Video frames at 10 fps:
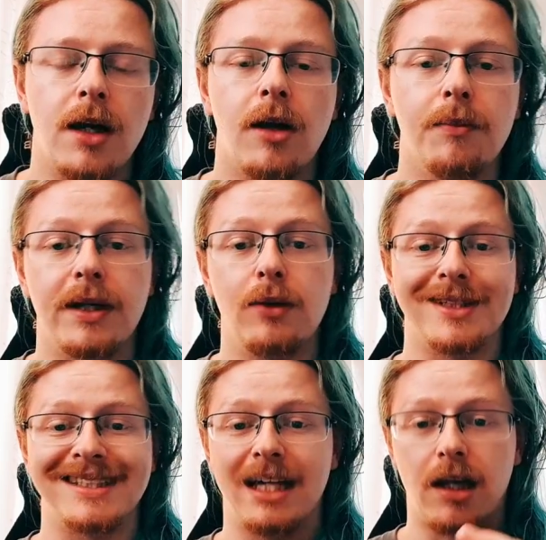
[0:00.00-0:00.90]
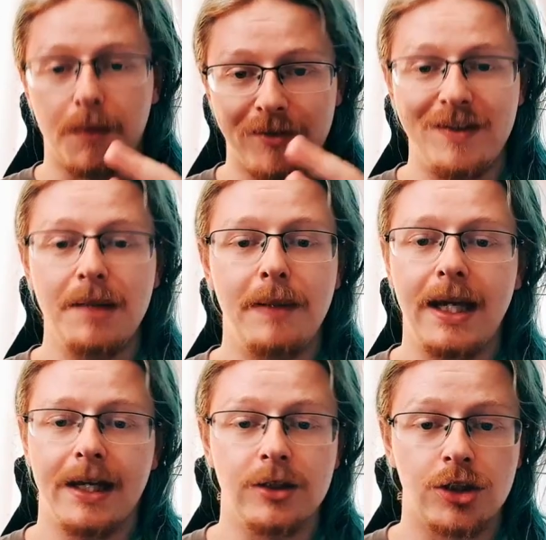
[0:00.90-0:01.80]
a company will set up a
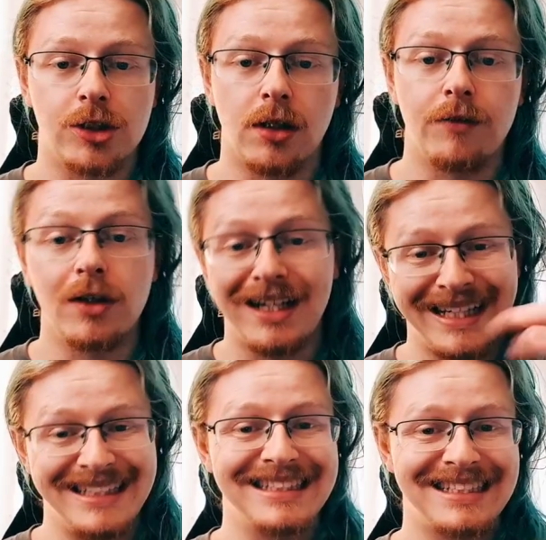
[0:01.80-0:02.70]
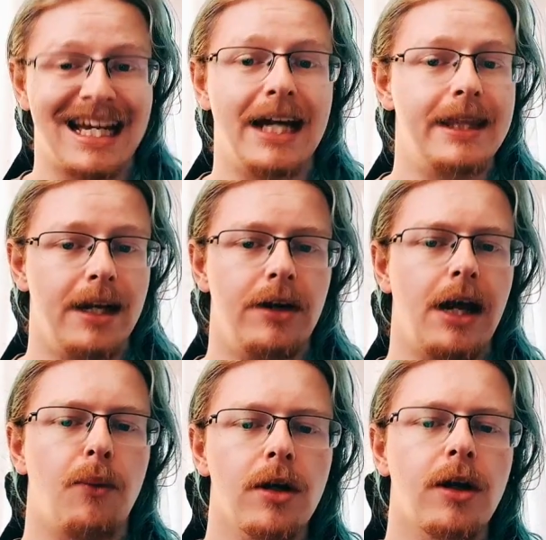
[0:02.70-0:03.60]
VPN server inside their
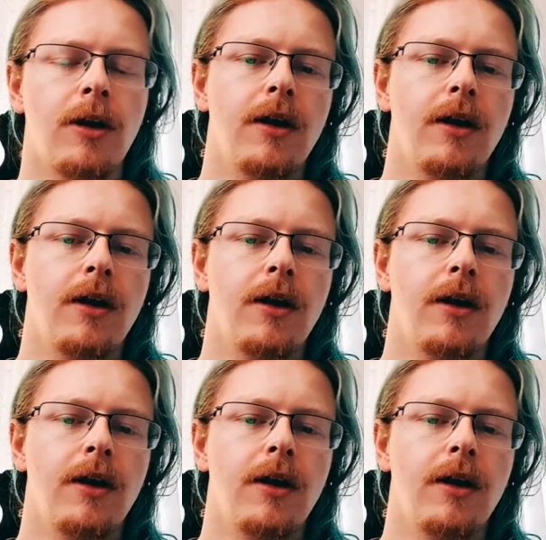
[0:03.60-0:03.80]
network.